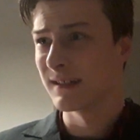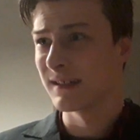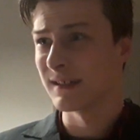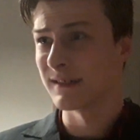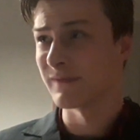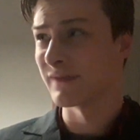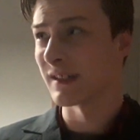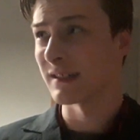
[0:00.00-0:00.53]

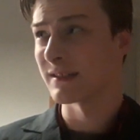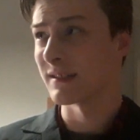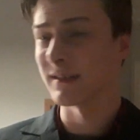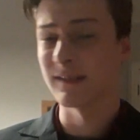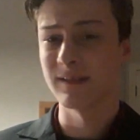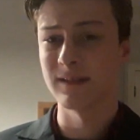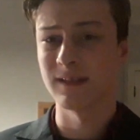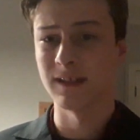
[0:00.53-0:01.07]
if that's a
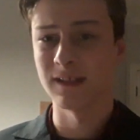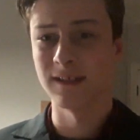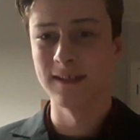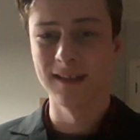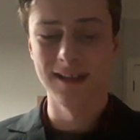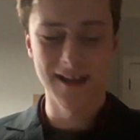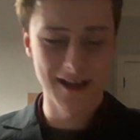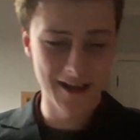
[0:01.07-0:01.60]
thing.
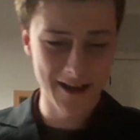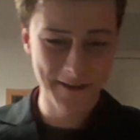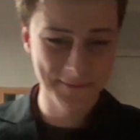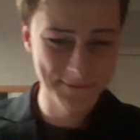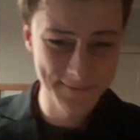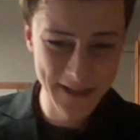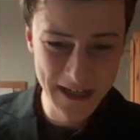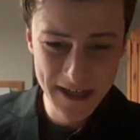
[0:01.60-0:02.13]

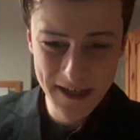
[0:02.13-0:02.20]
Um,